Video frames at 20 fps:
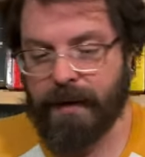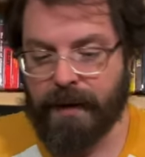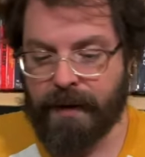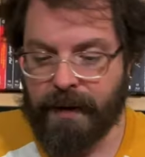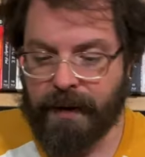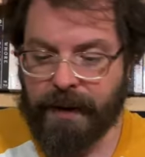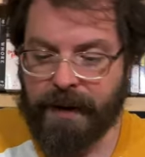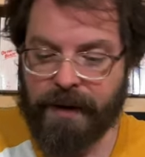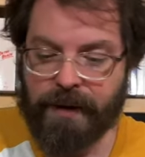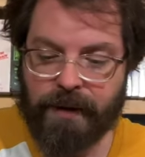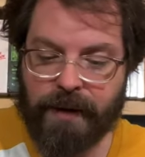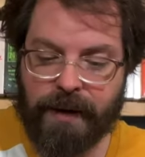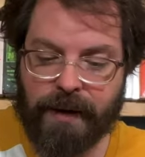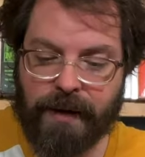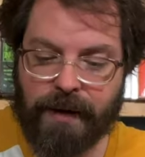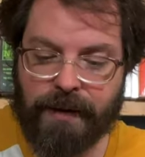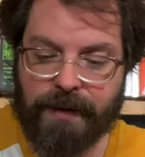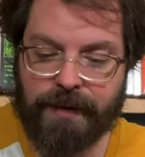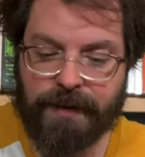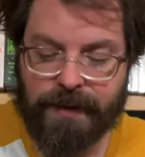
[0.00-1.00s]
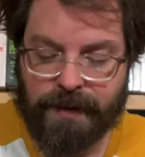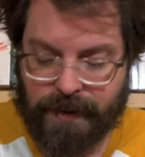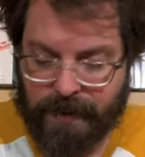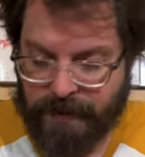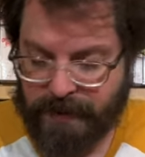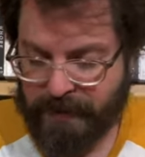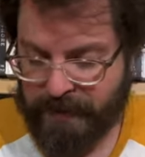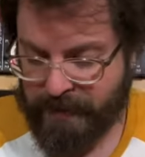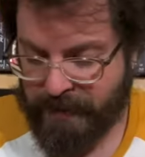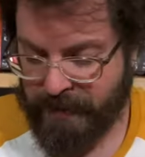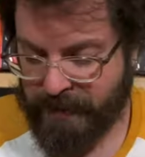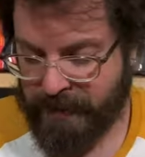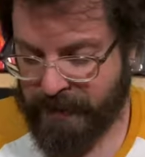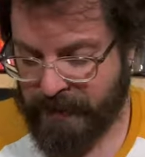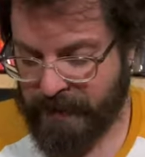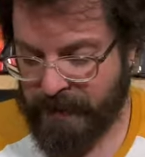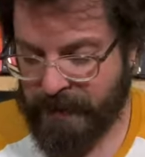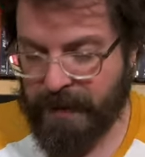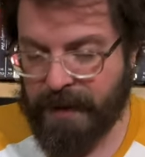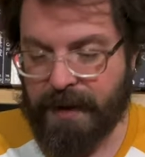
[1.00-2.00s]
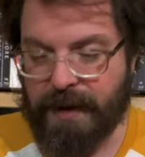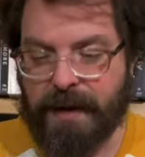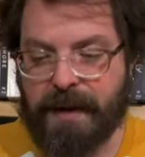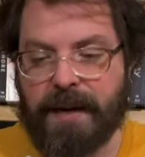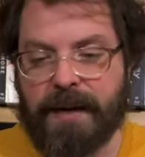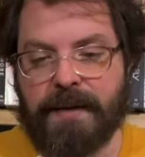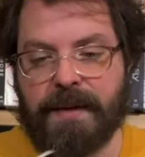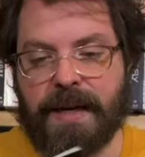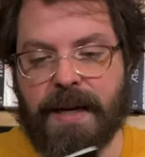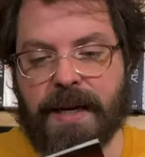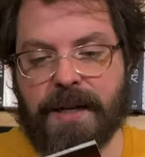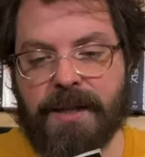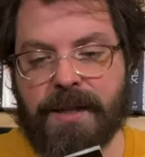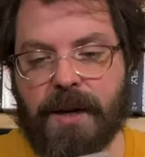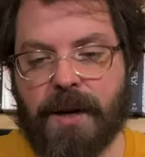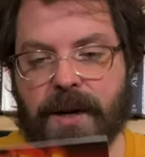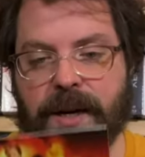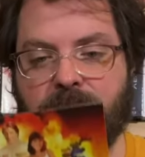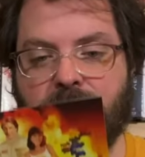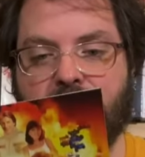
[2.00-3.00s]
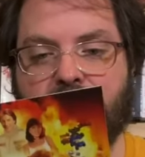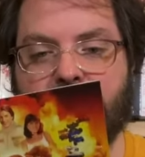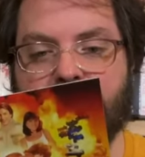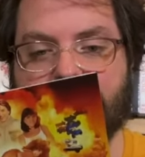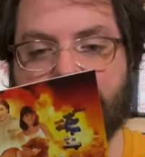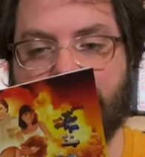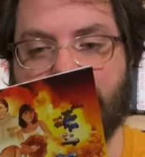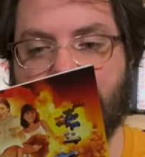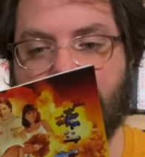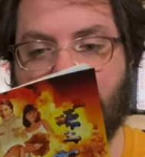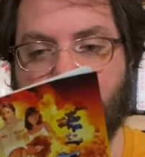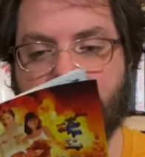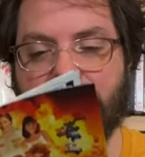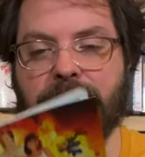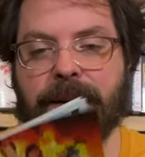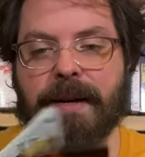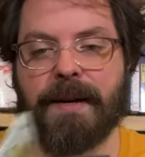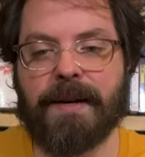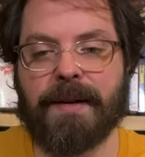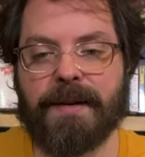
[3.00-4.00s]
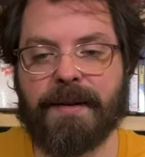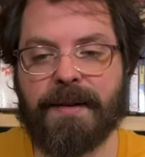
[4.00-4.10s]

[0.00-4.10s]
Here is the Dark Oz comic.